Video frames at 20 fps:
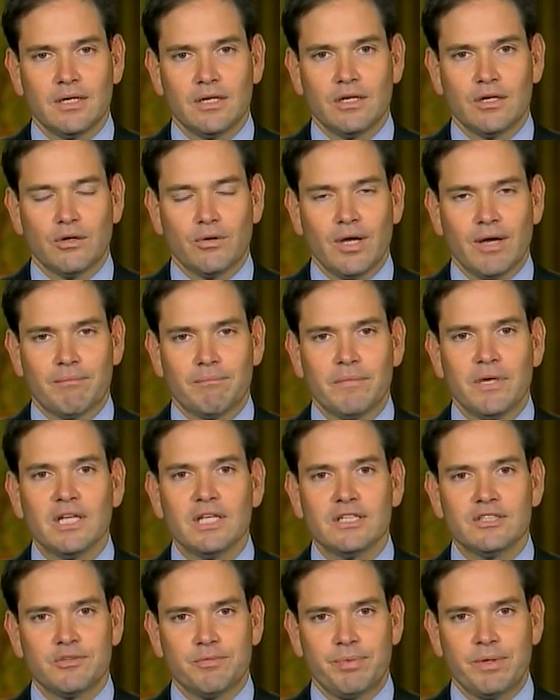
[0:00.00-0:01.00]
We have
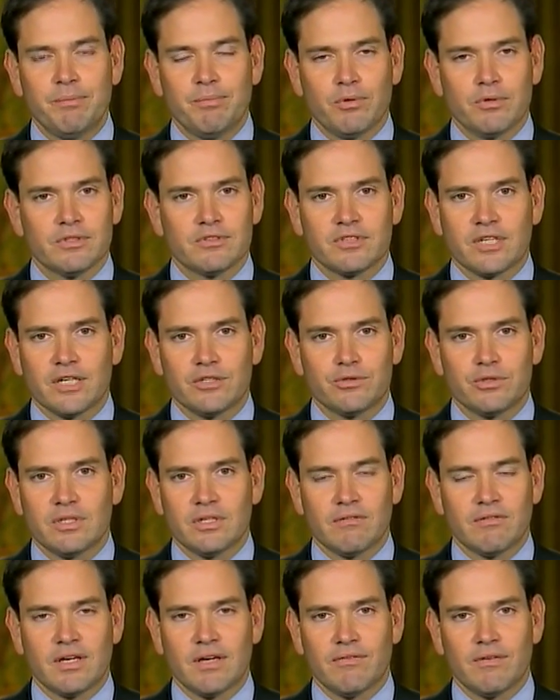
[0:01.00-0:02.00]
millions of people in this country
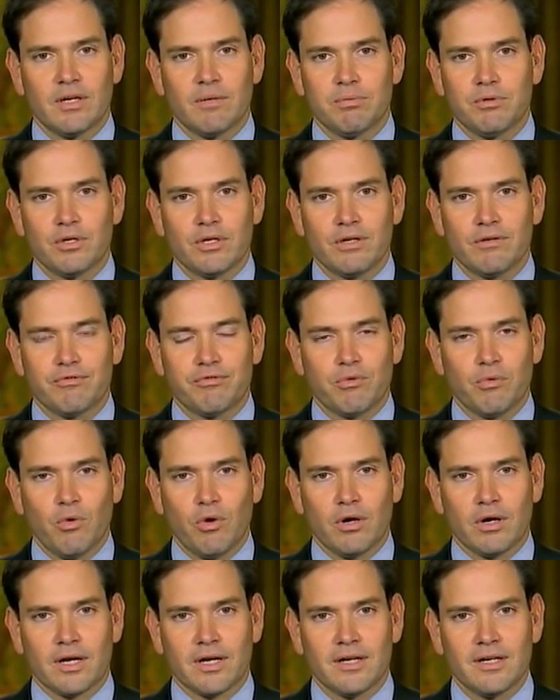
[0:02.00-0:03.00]
that have given up looking for
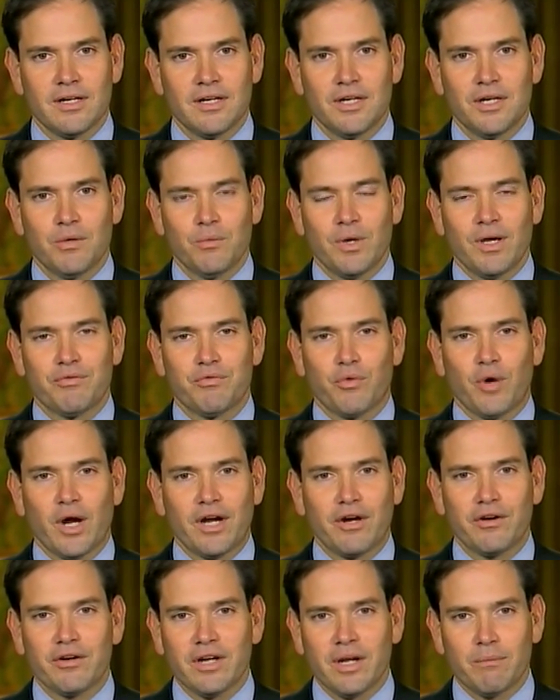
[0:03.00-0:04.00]
work. We have
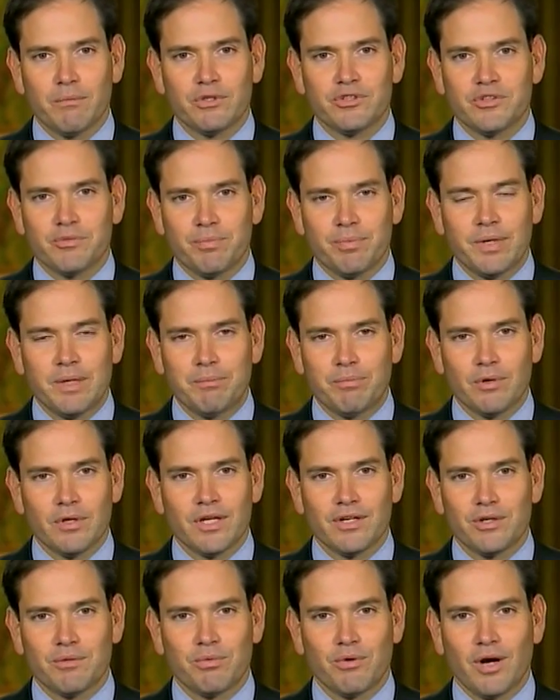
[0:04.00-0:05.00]
record numbers of people
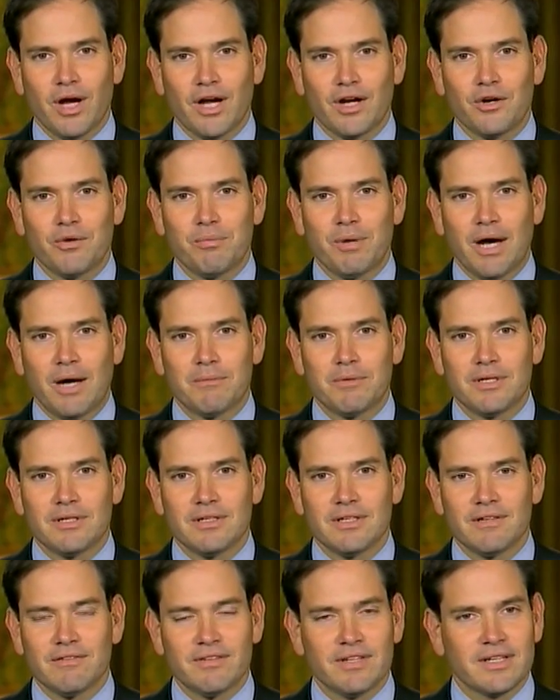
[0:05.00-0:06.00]
under Barack
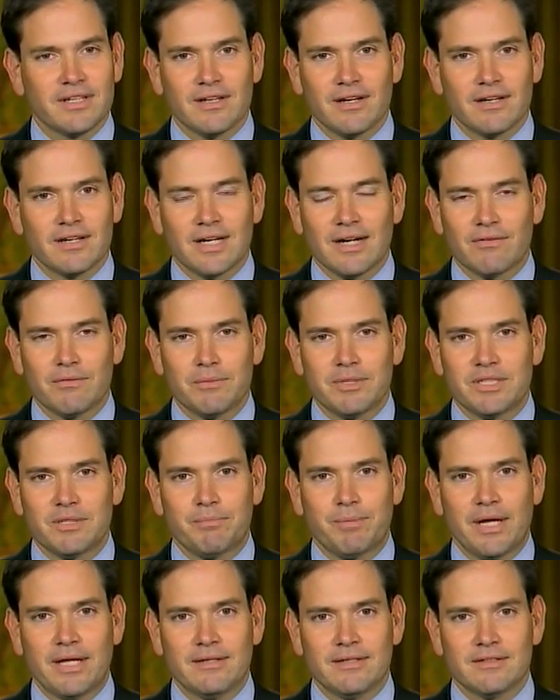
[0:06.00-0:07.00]
Obama living on government
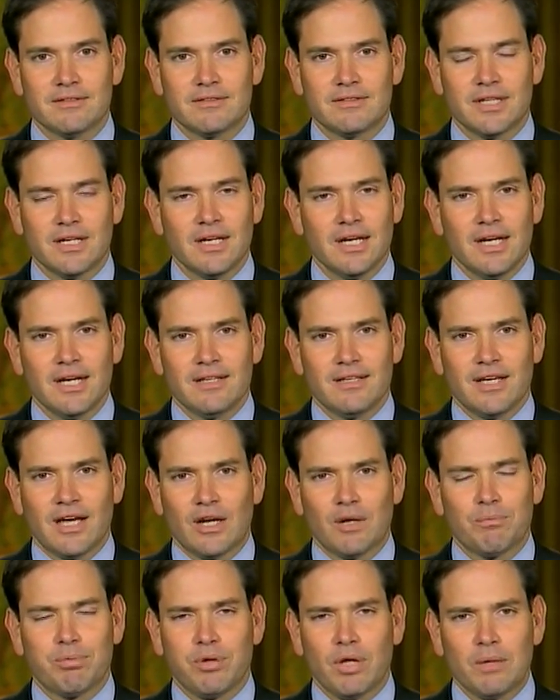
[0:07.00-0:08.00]
dependence. The
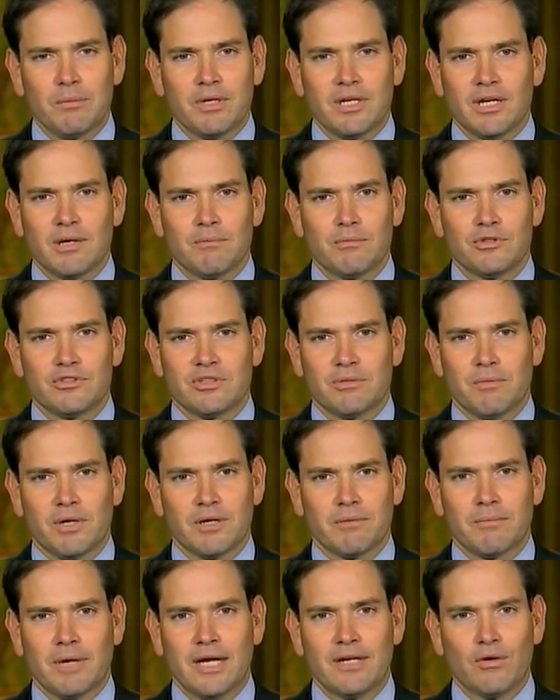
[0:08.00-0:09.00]
unemployment numbers
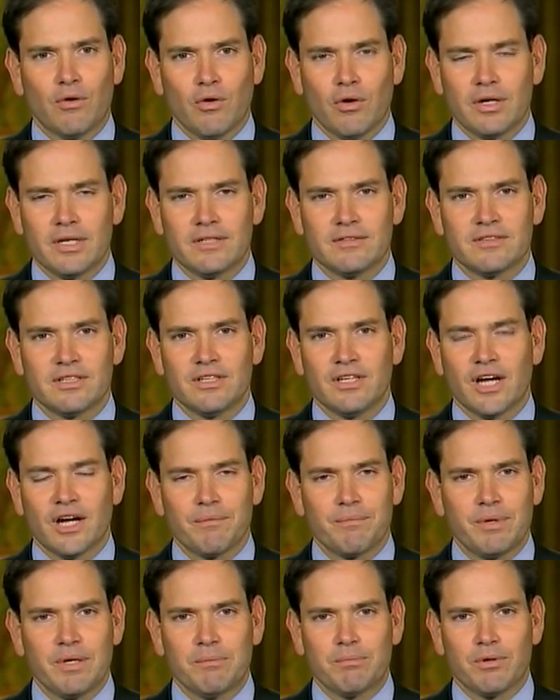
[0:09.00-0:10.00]
among minorities and
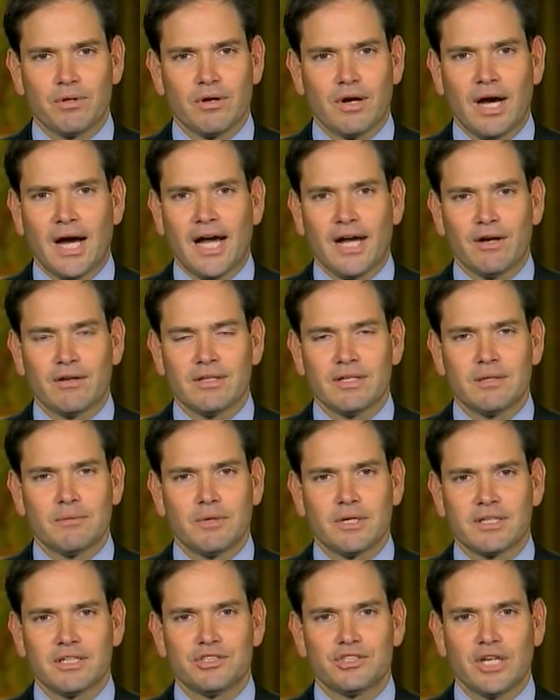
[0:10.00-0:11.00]
young people are higher than
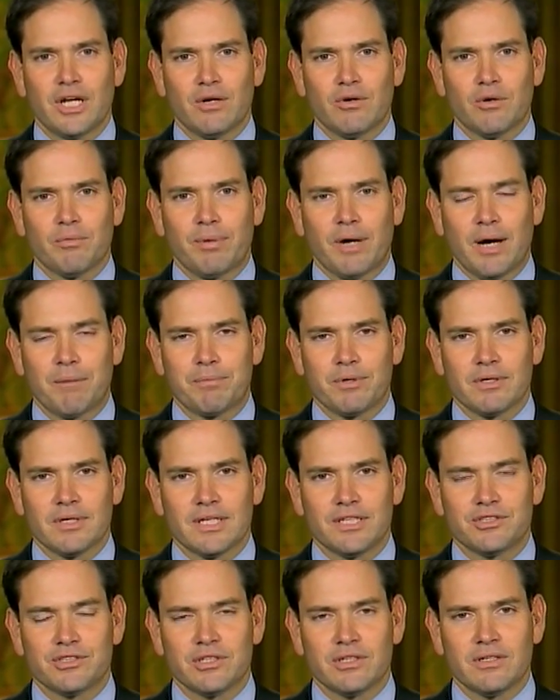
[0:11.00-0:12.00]
among the general
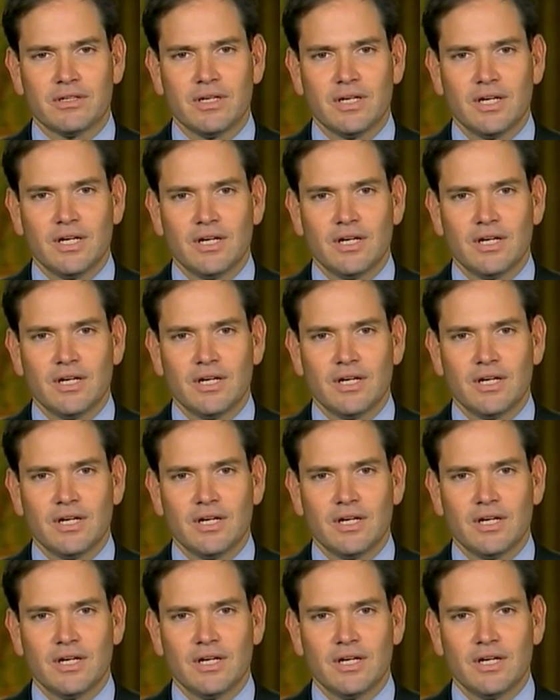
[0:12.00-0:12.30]
population.